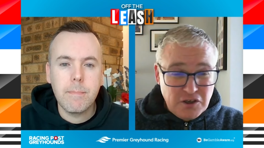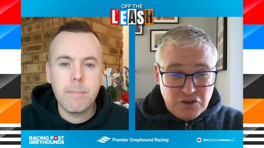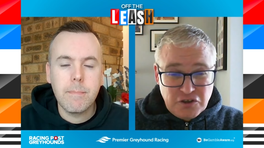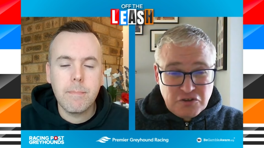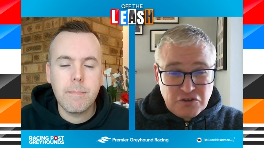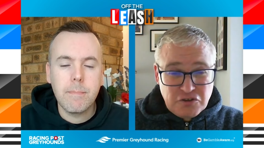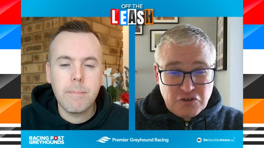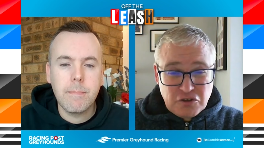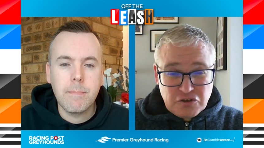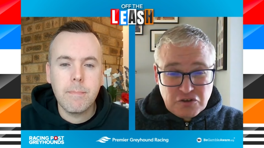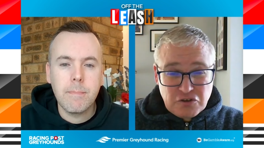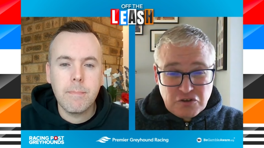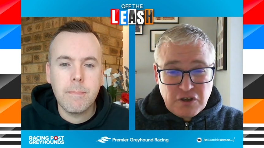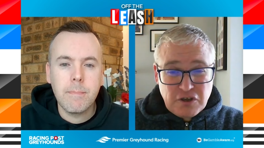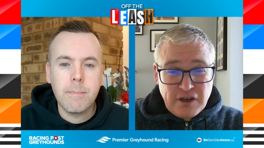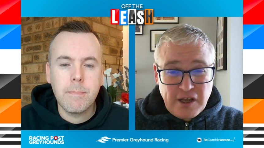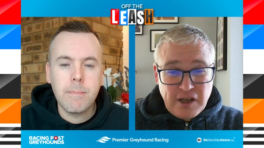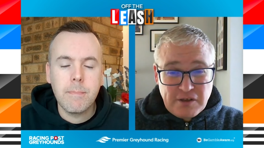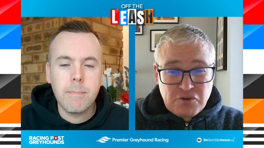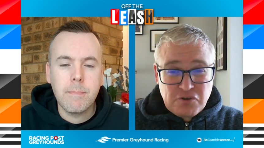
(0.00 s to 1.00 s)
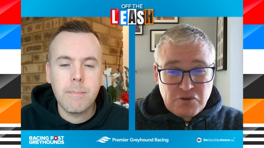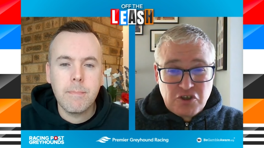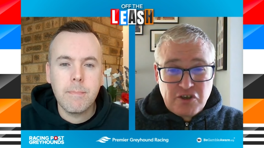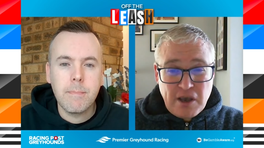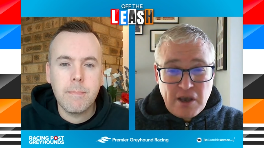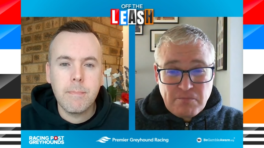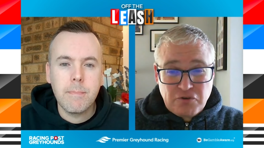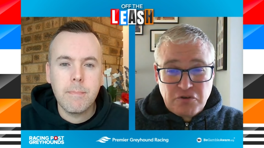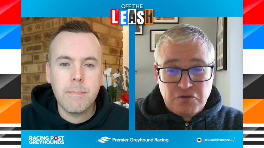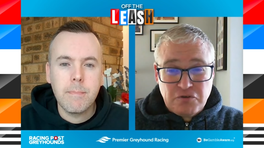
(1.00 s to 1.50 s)
Speaker 1: She's just an
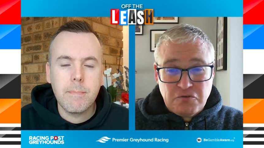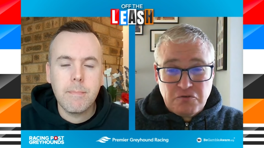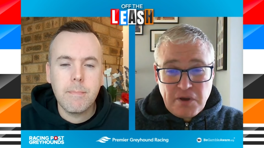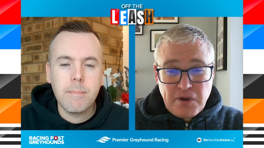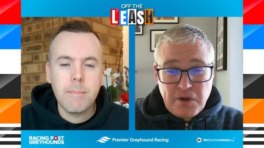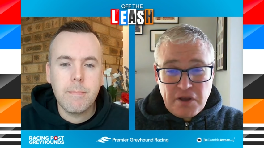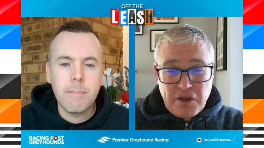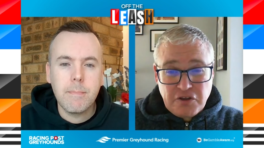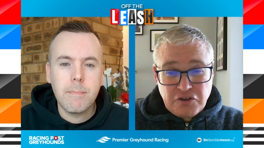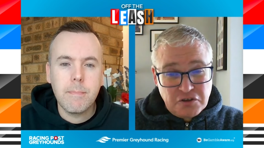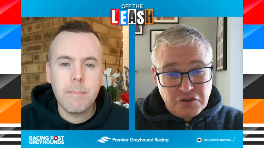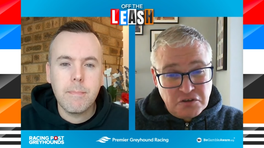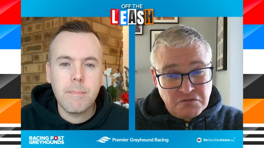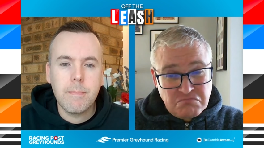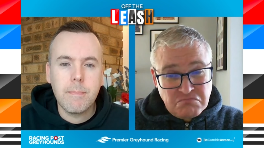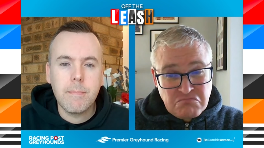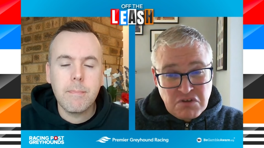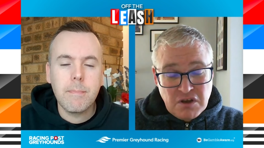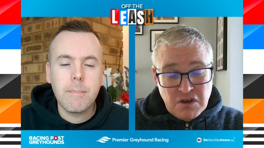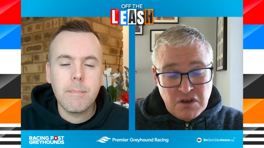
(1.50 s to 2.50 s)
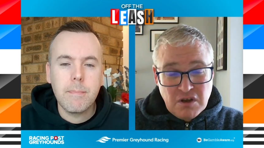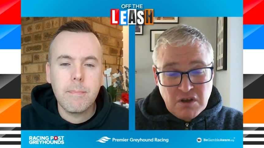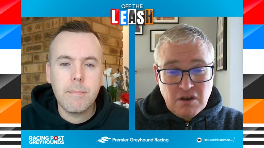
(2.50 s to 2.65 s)
exceptional bitch, and